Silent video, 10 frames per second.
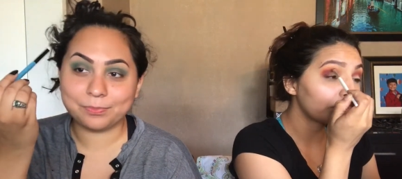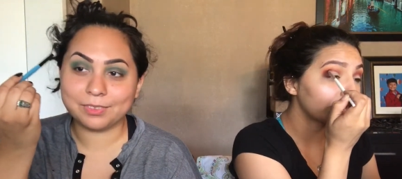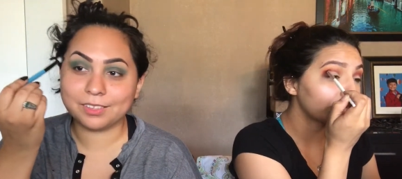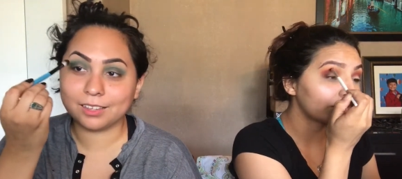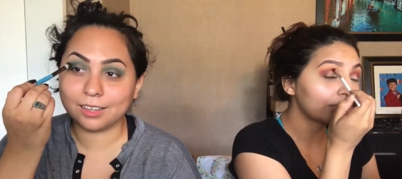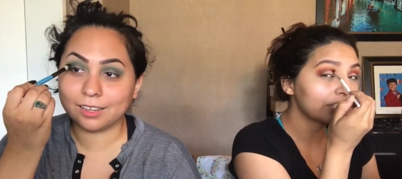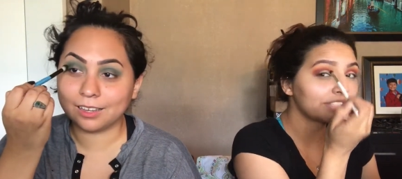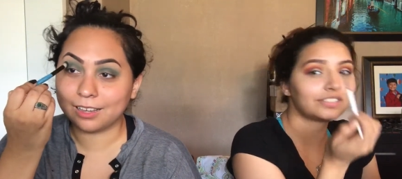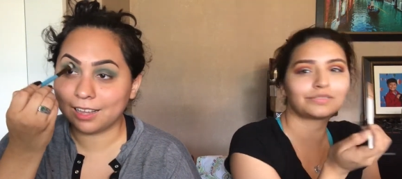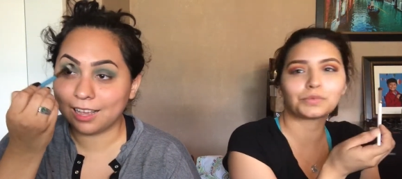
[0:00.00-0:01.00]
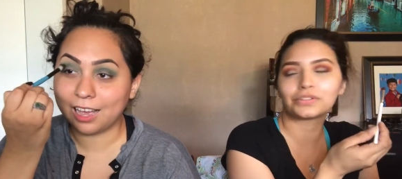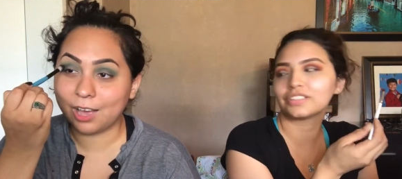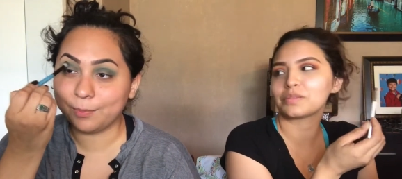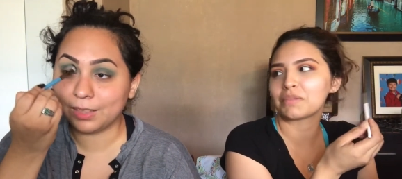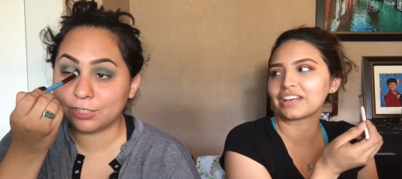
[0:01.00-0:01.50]
Speaker 1: will. You just want.
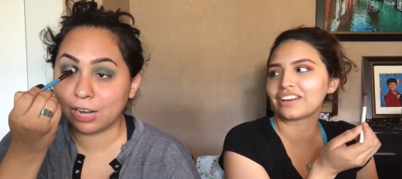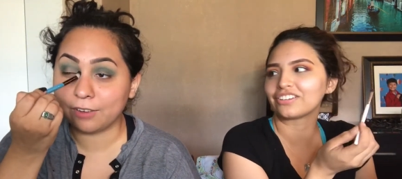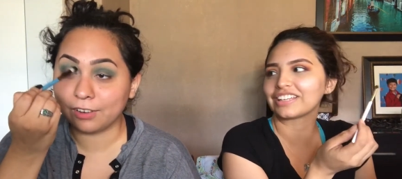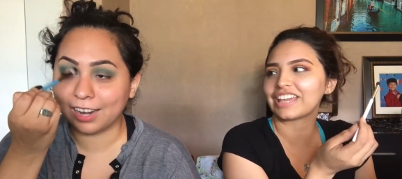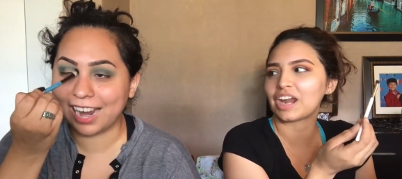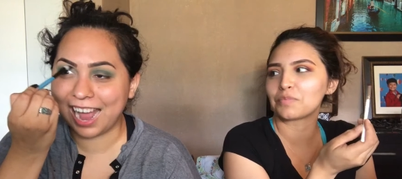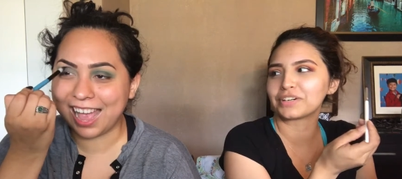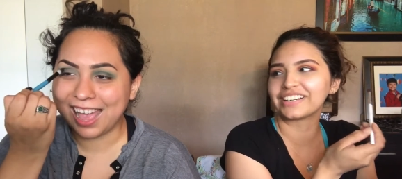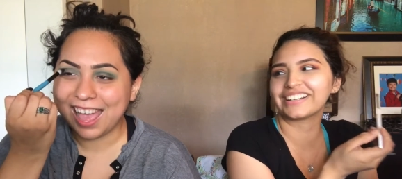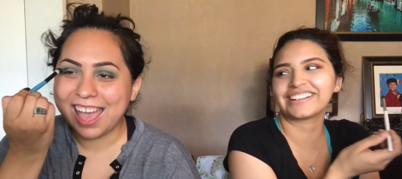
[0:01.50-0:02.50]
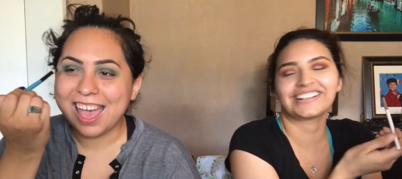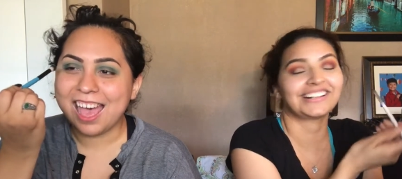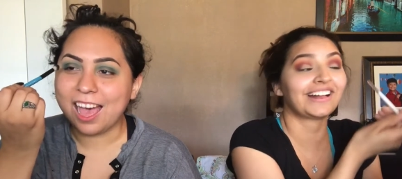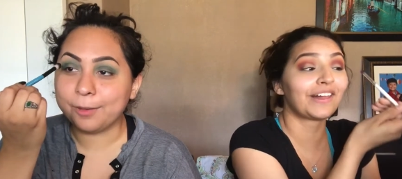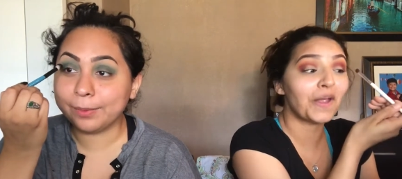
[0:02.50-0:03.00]
I'll be the driver.
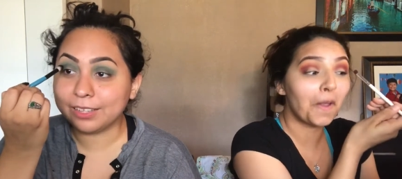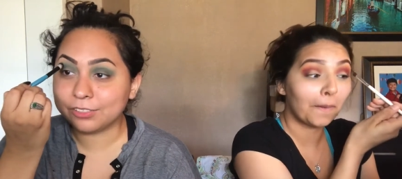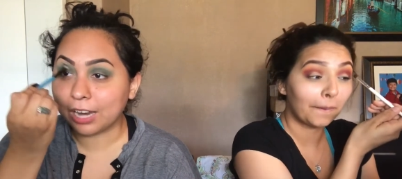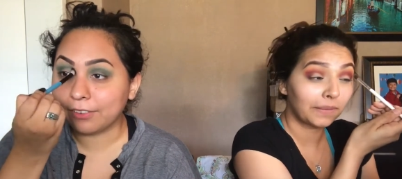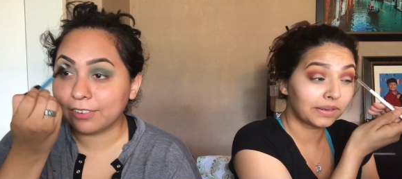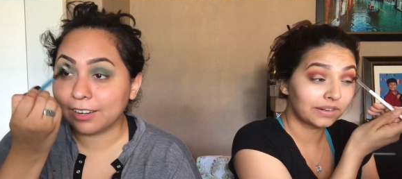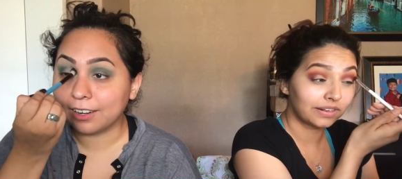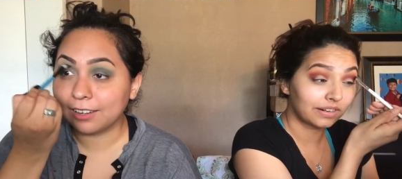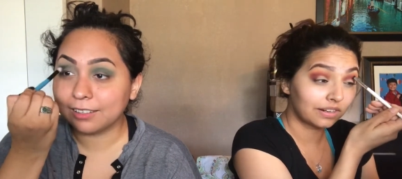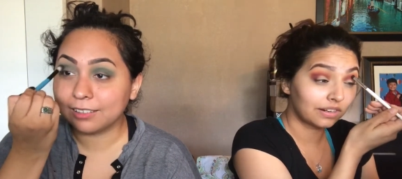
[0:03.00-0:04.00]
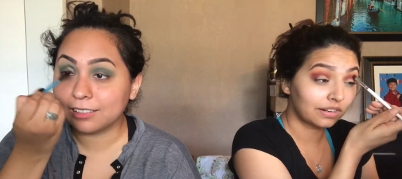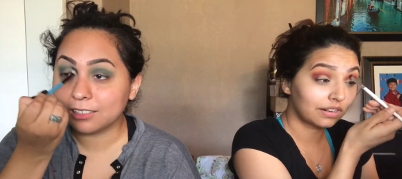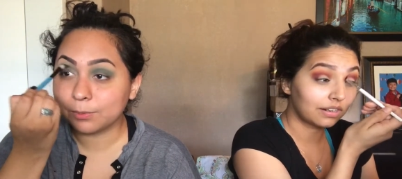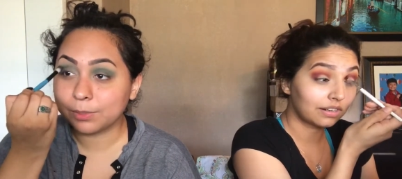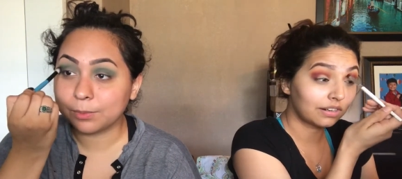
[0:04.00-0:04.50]
I'll be the driver.
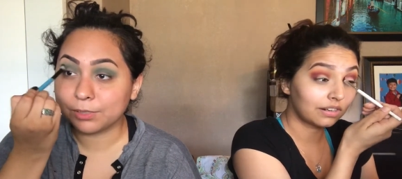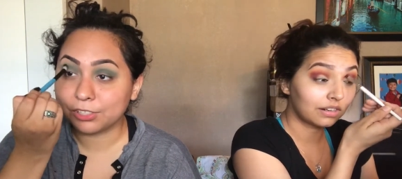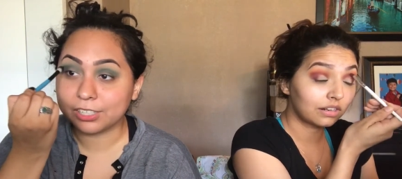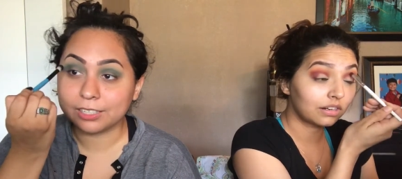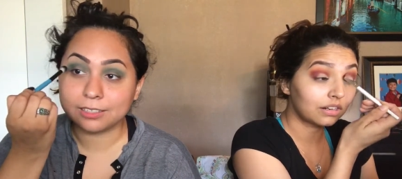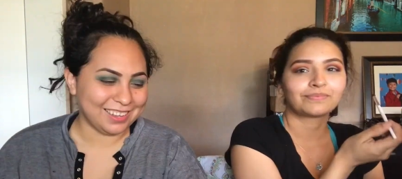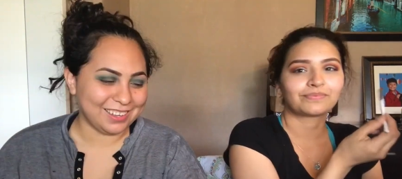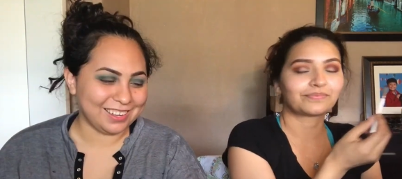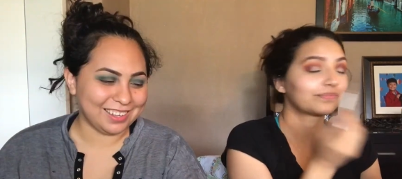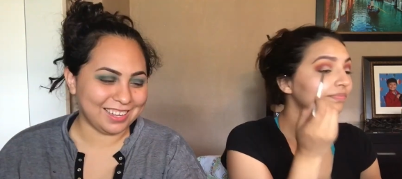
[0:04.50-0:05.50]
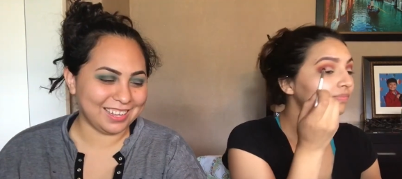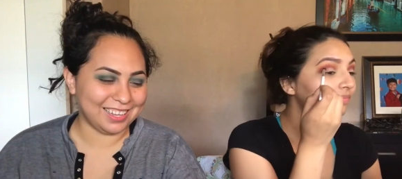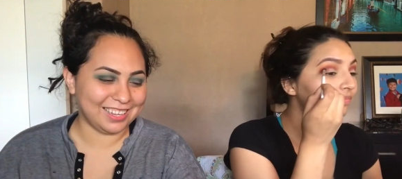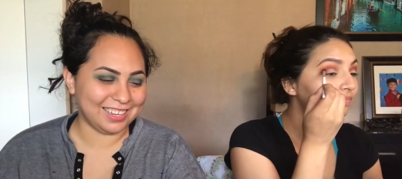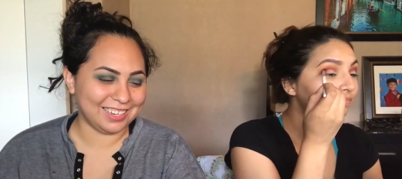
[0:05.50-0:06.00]
That's pretty much
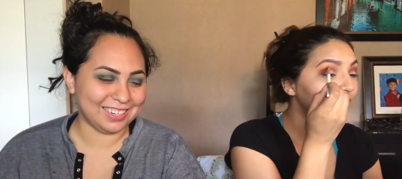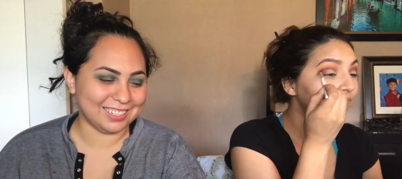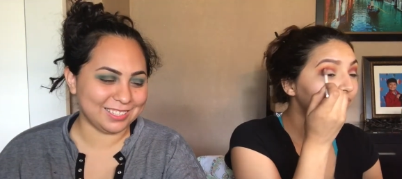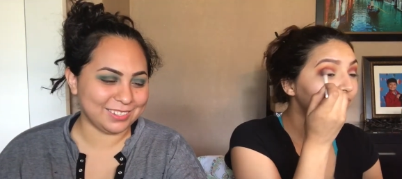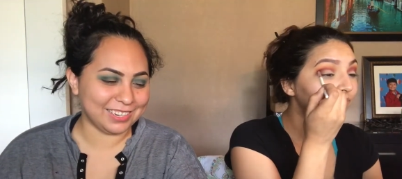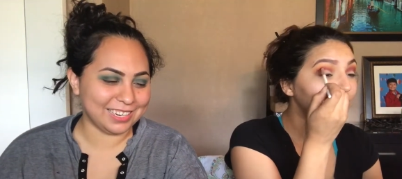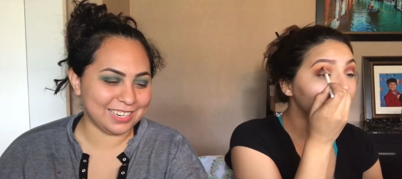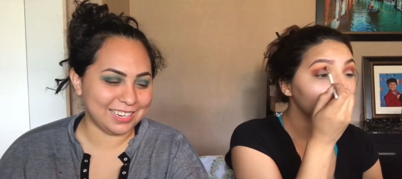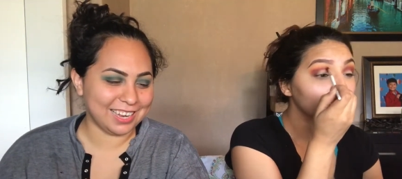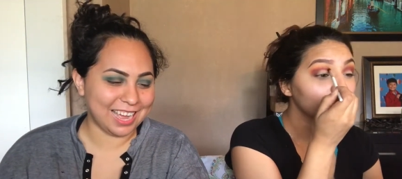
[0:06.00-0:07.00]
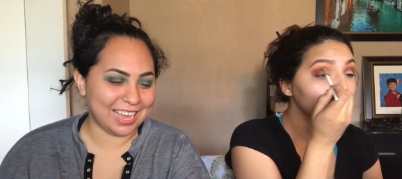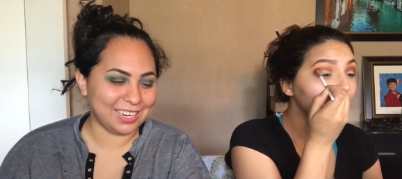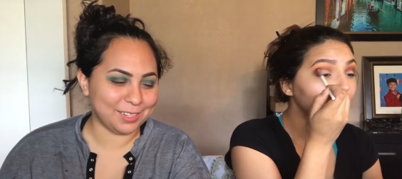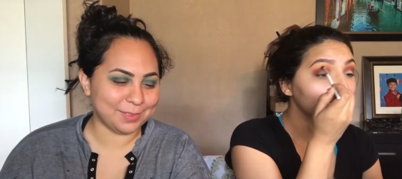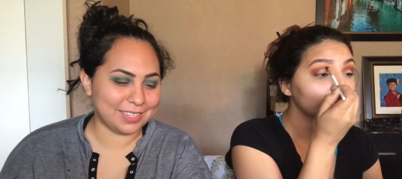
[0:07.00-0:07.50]
it. List 3
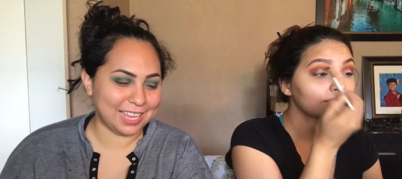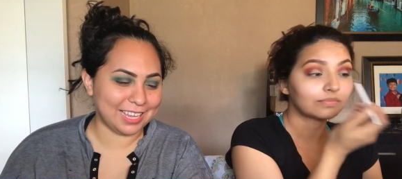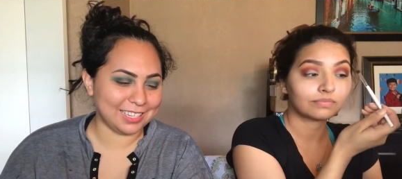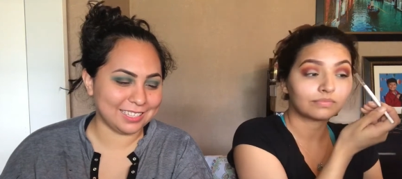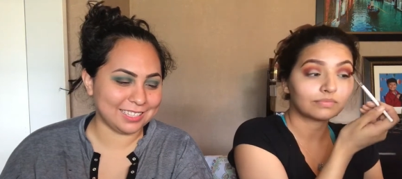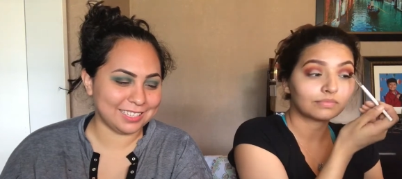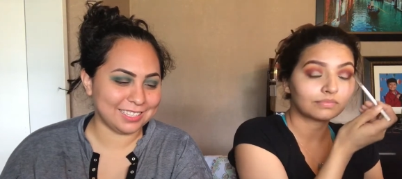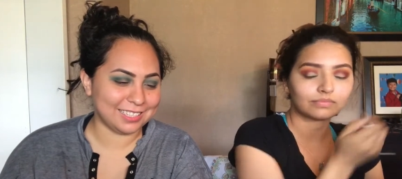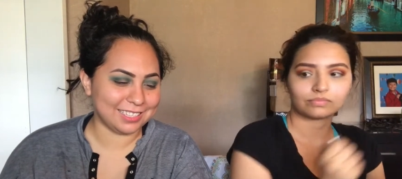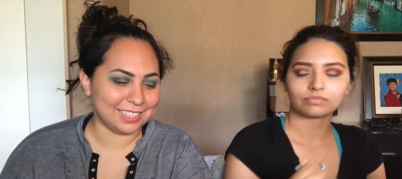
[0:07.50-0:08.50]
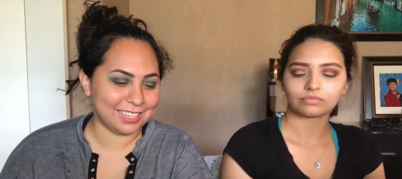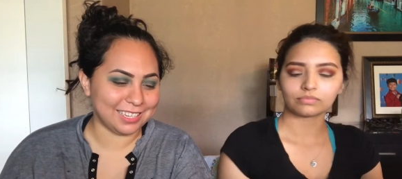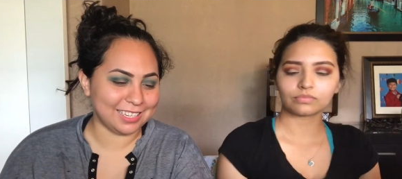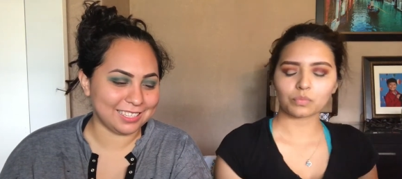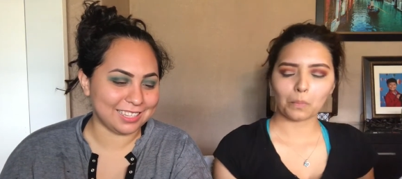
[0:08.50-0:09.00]
items that
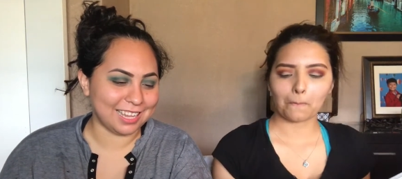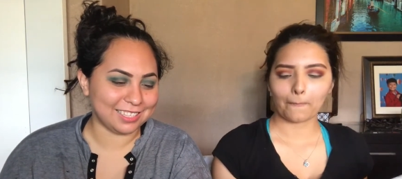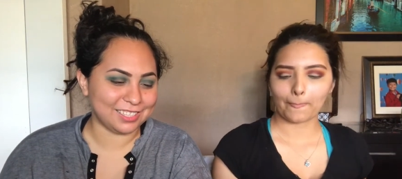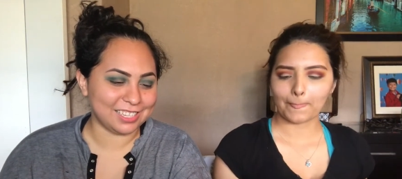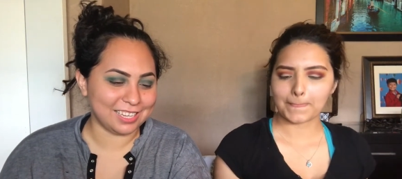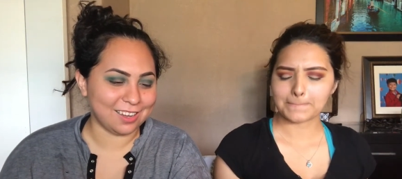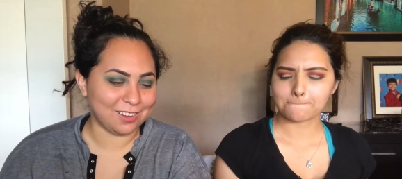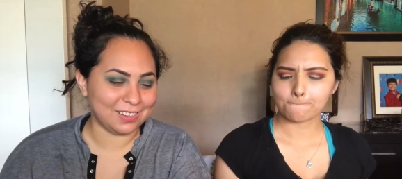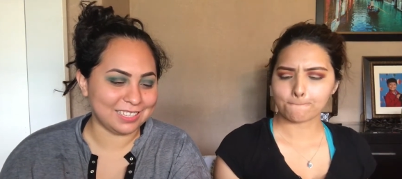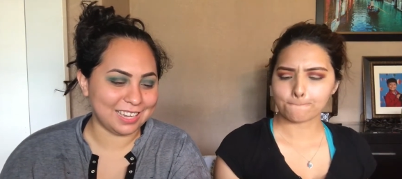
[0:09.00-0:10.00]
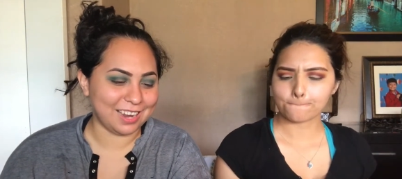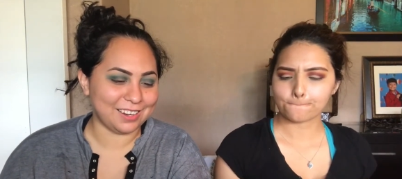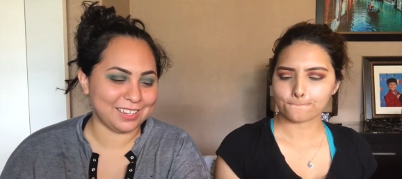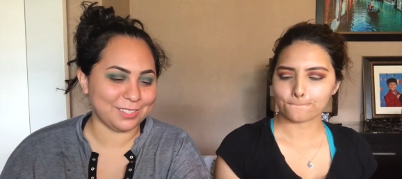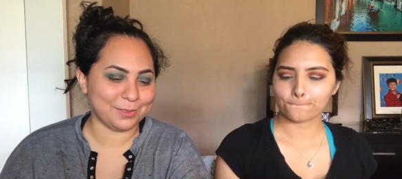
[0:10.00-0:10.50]
she/he always
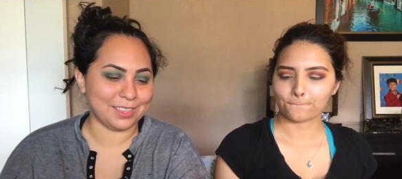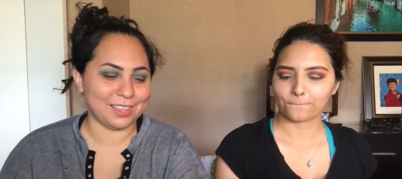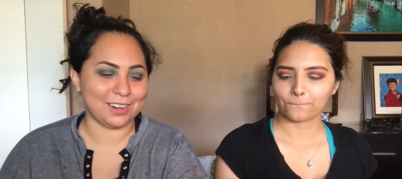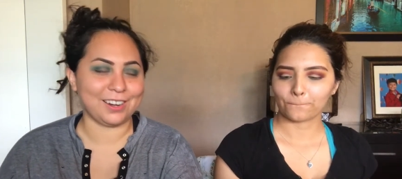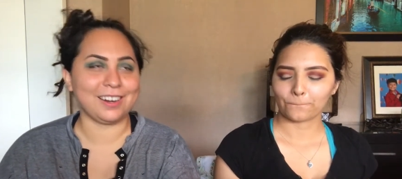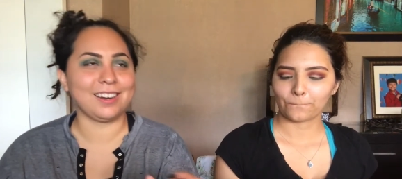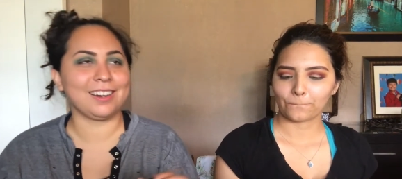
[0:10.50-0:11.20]
carries with her.